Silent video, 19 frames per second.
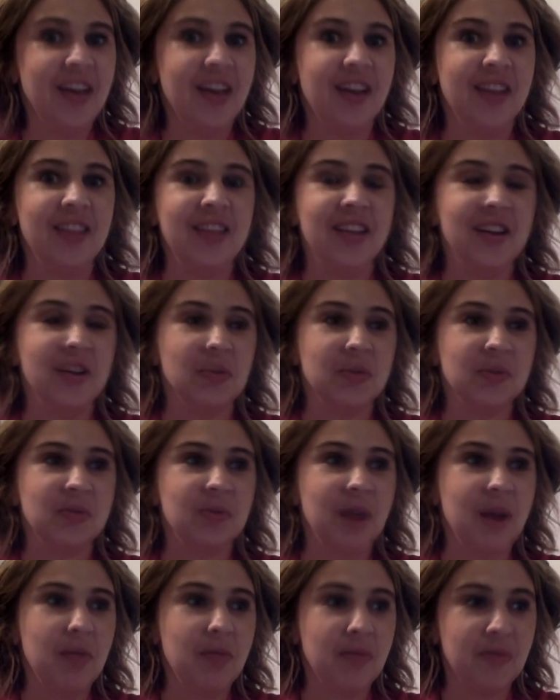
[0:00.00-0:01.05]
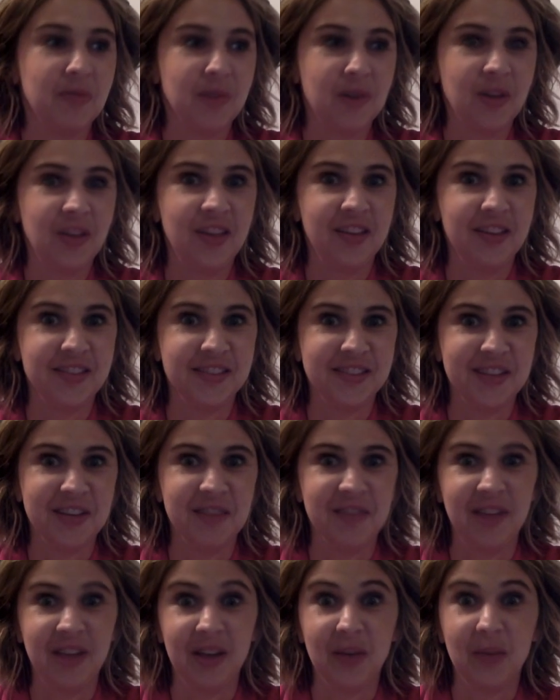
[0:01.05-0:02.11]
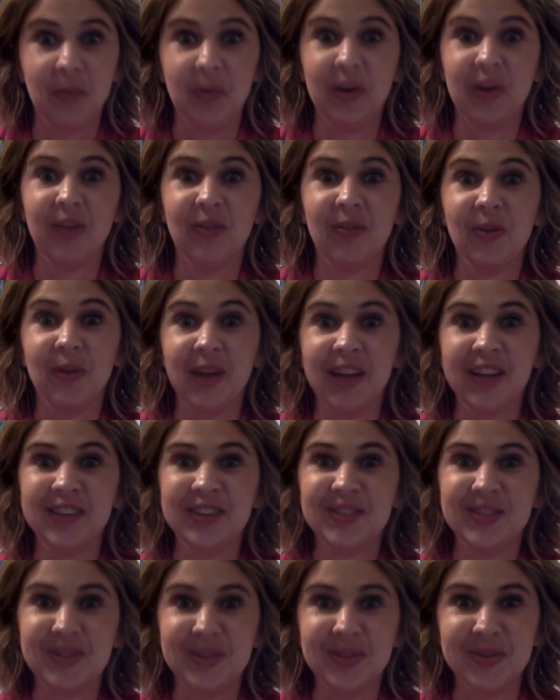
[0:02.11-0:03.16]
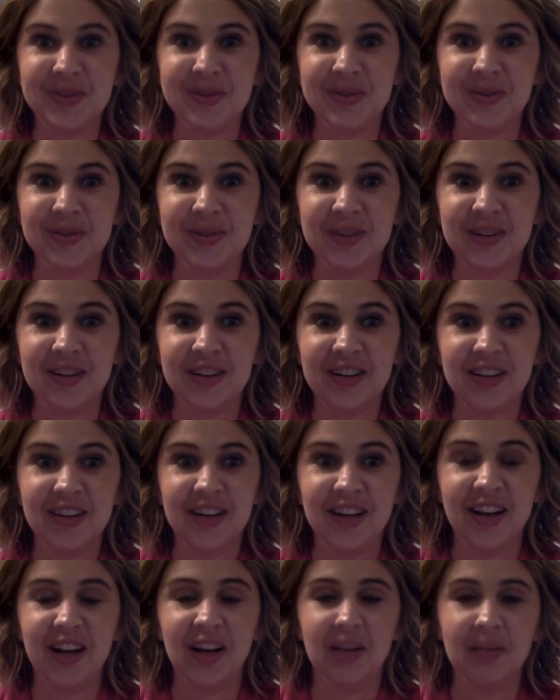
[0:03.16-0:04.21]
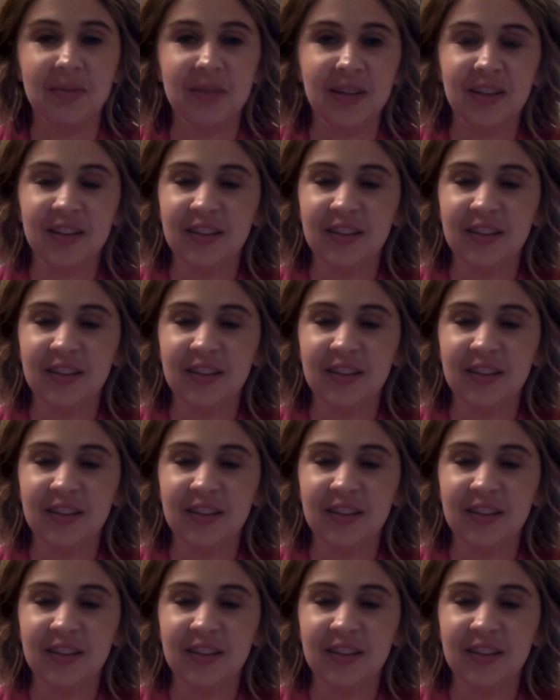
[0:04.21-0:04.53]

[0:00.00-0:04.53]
And then it was right before Thanksgiving. We were going to um,